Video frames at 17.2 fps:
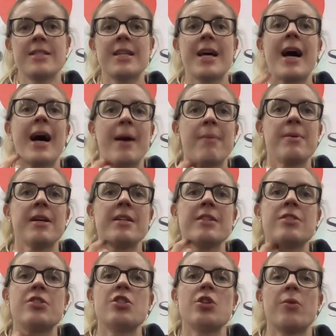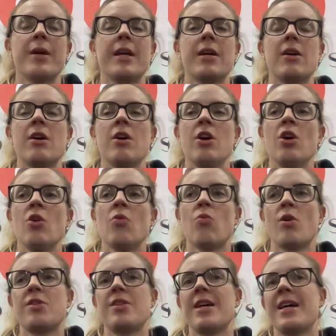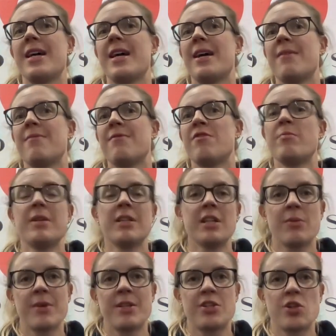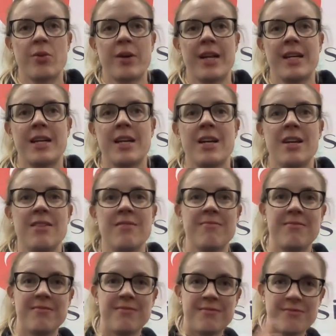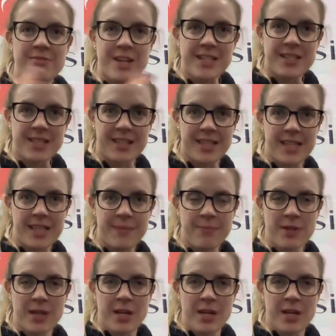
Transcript: happiest doing what they're familiar with doing recently.